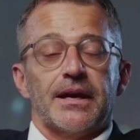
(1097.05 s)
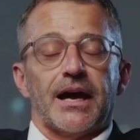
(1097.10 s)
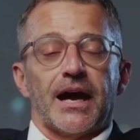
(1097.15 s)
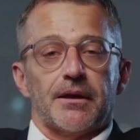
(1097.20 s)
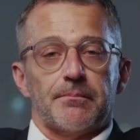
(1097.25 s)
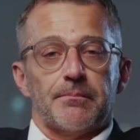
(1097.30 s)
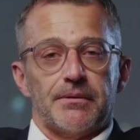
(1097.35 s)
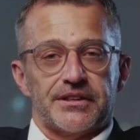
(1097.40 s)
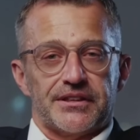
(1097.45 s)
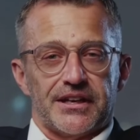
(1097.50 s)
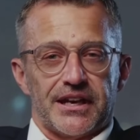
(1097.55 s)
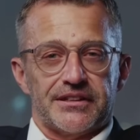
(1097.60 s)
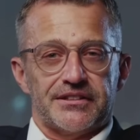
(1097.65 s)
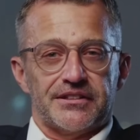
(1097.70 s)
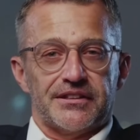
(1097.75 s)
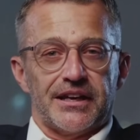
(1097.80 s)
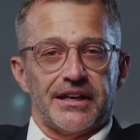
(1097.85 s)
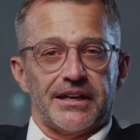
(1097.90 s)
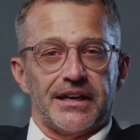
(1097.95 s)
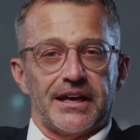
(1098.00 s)
Happy
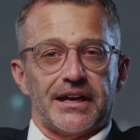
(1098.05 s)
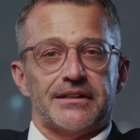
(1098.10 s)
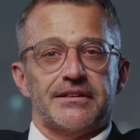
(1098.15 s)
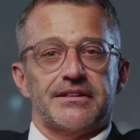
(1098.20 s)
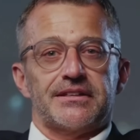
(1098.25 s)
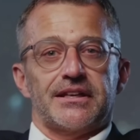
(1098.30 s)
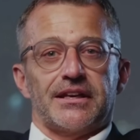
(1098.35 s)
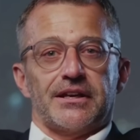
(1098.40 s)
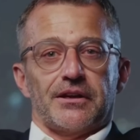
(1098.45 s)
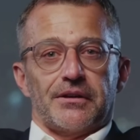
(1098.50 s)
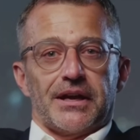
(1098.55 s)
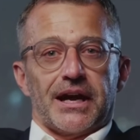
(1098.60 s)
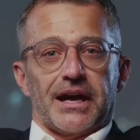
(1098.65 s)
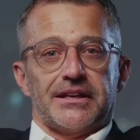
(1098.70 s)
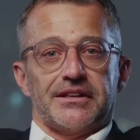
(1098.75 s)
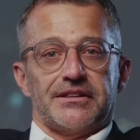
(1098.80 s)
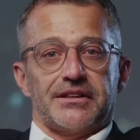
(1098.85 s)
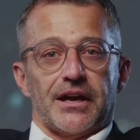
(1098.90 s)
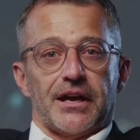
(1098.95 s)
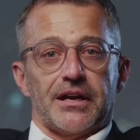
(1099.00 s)
testing and see you
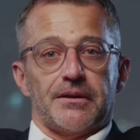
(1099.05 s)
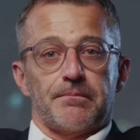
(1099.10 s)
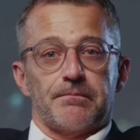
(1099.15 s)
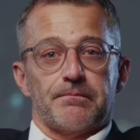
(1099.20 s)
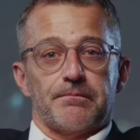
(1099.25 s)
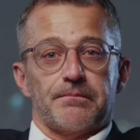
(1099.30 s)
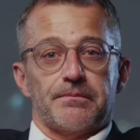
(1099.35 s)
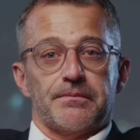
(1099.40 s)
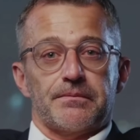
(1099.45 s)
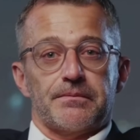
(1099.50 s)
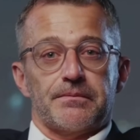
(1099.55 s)
next time.